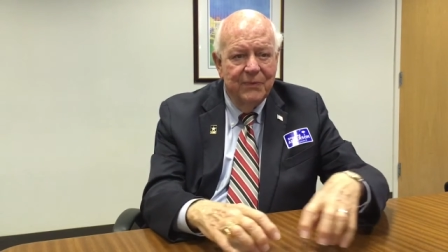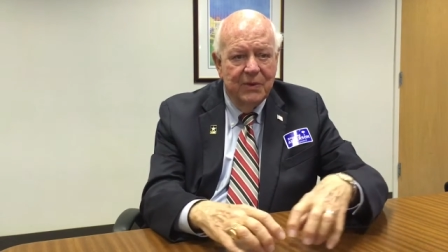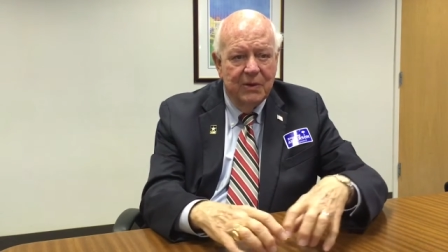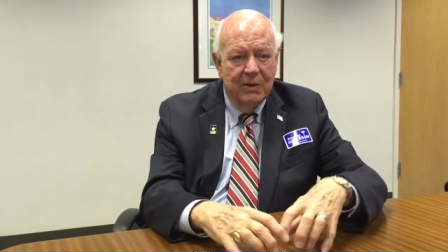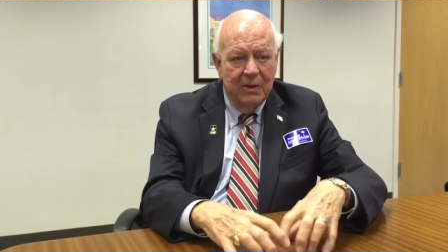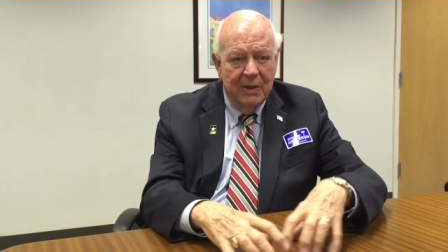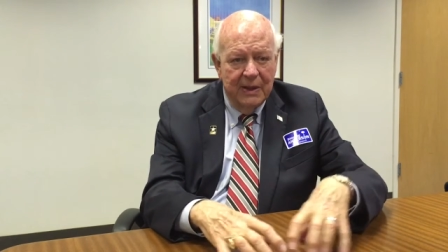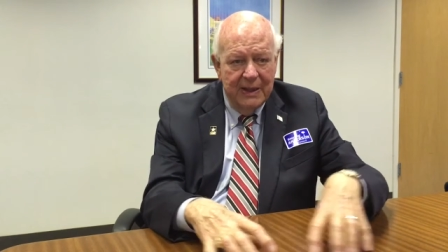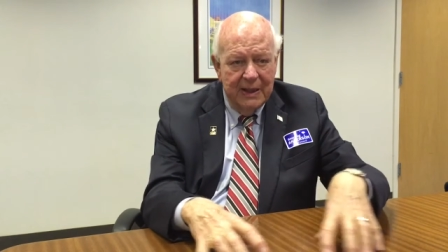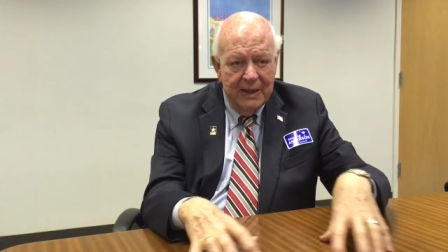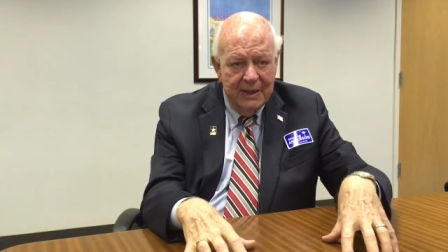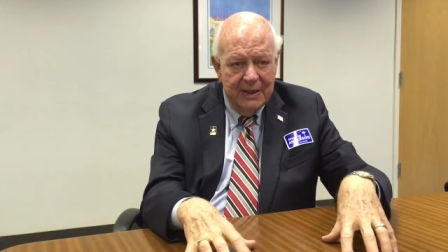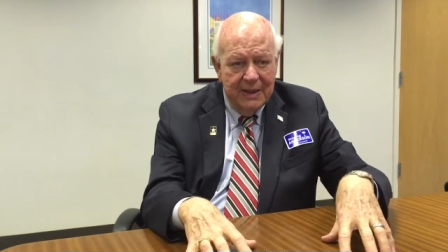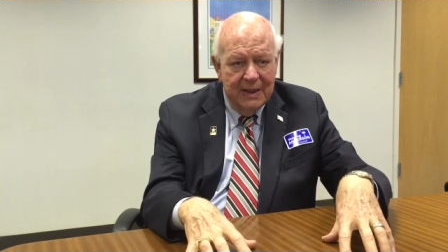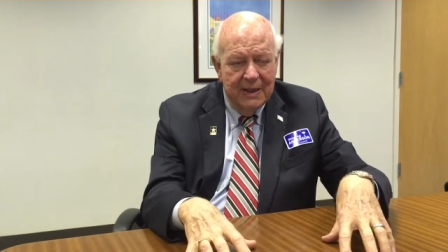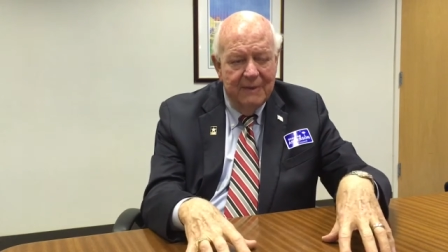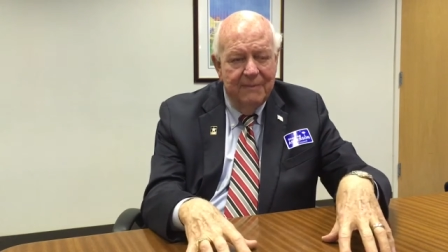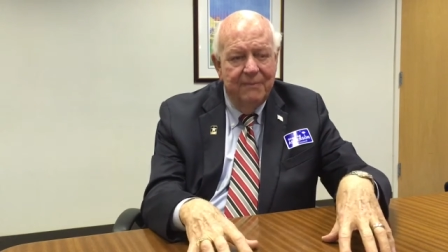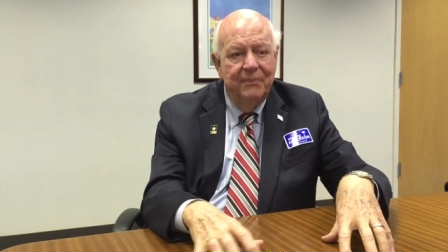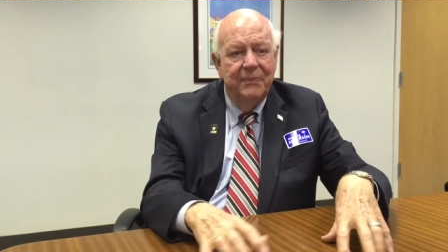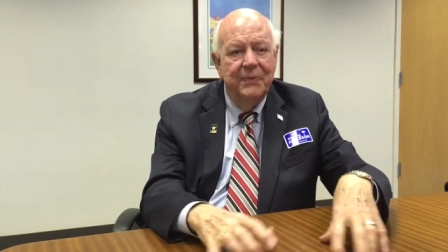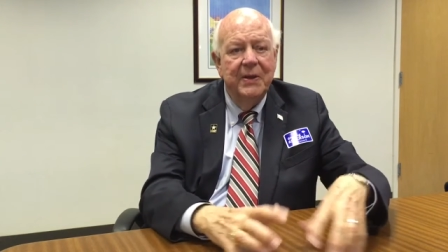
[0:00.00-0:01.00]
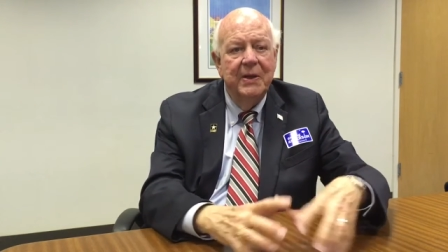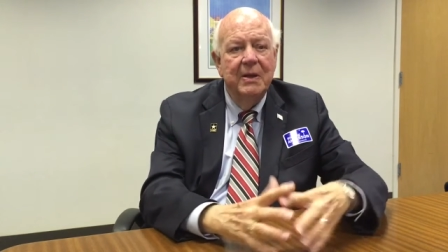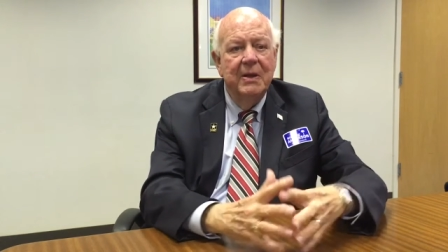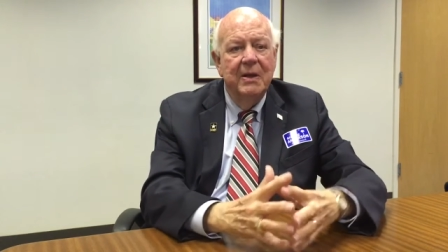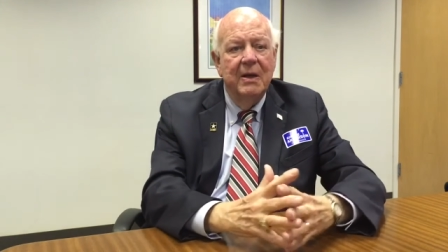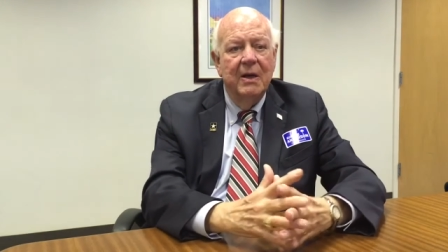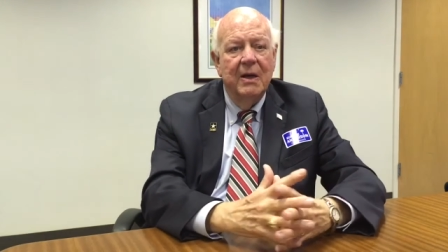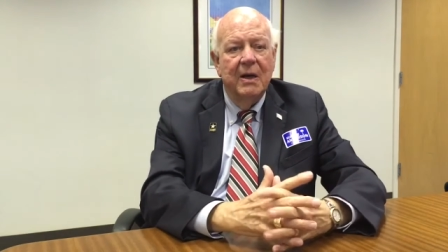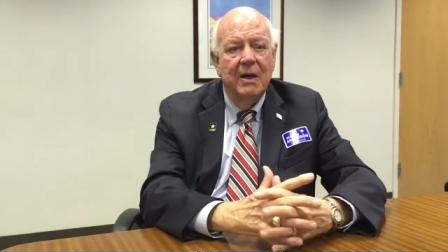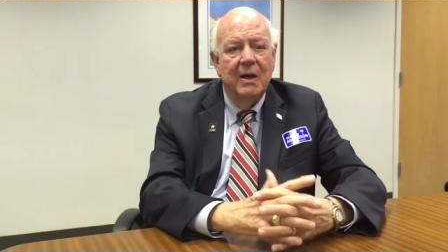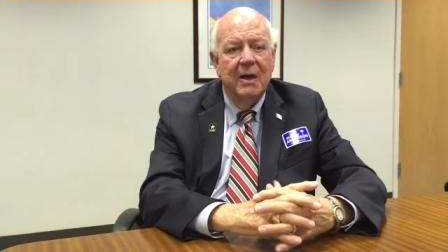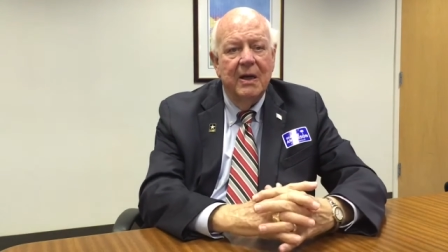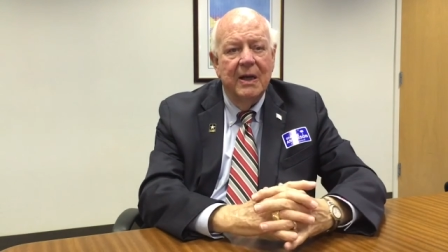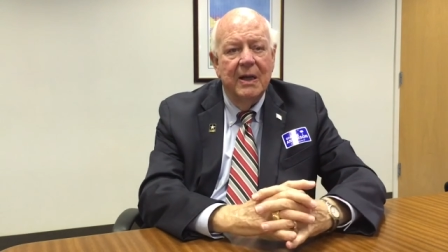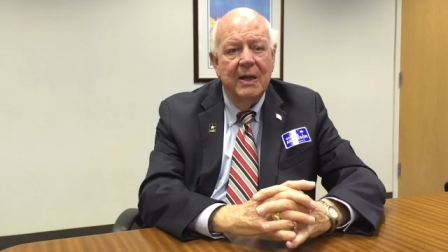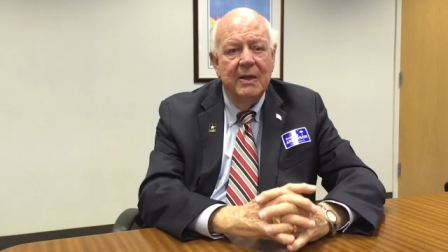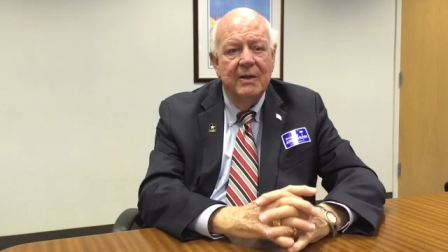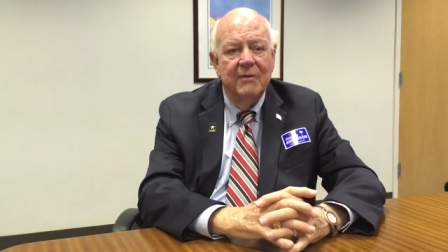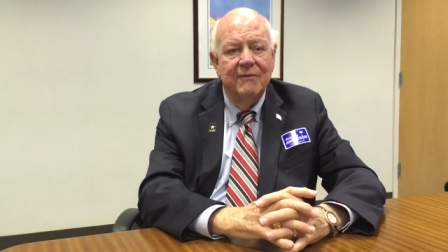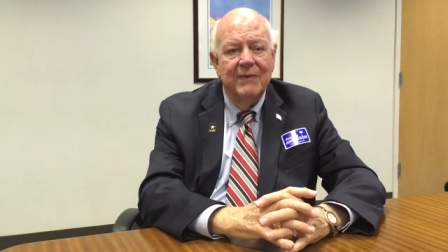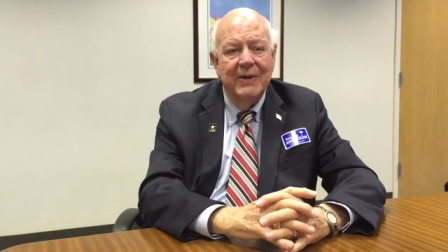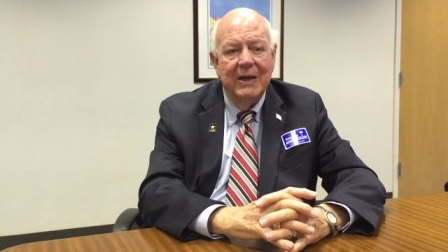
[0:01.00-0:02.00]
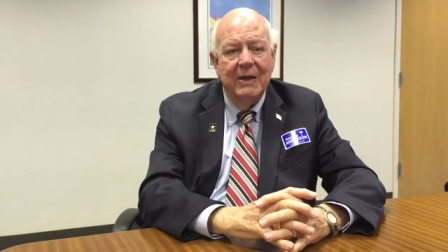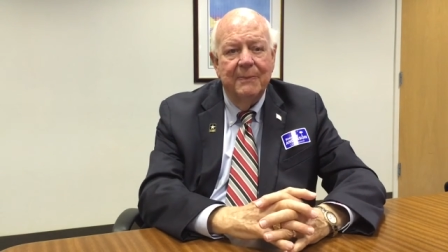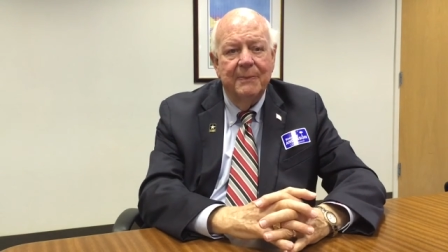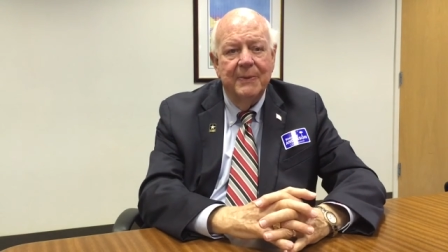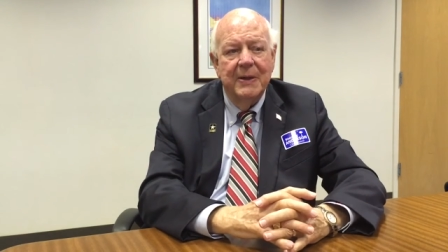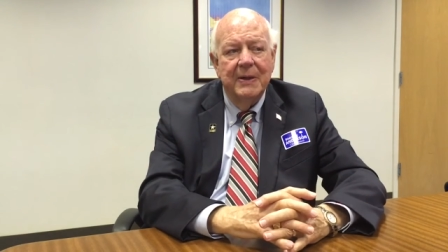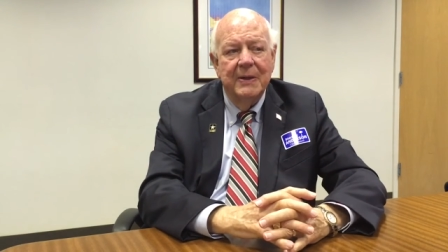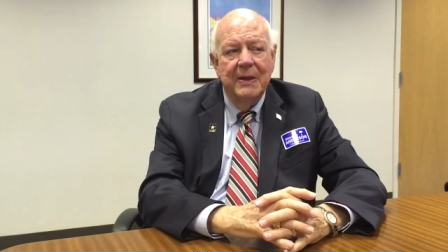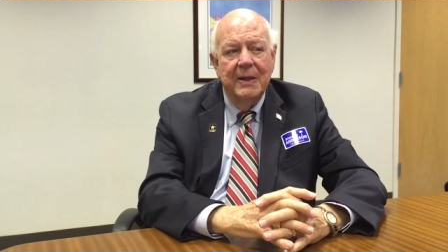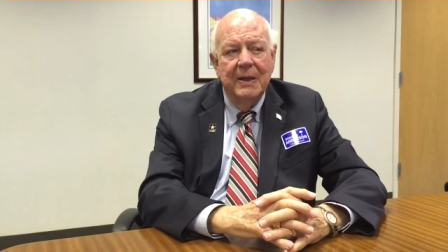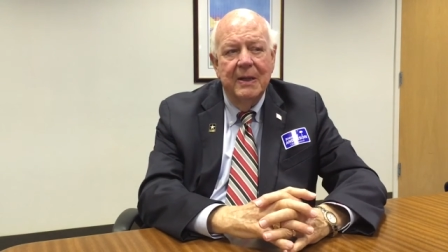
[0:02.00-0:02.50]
clean it up, uh, and develop it.